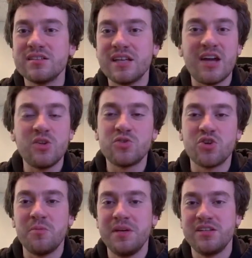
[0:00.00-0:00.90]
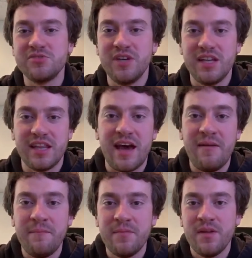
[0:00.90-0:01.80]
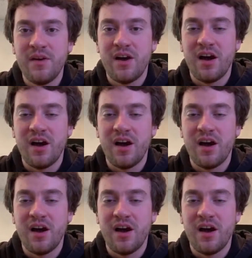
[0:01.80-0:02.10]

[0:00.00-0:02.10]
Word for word: How did you troll me into reading that?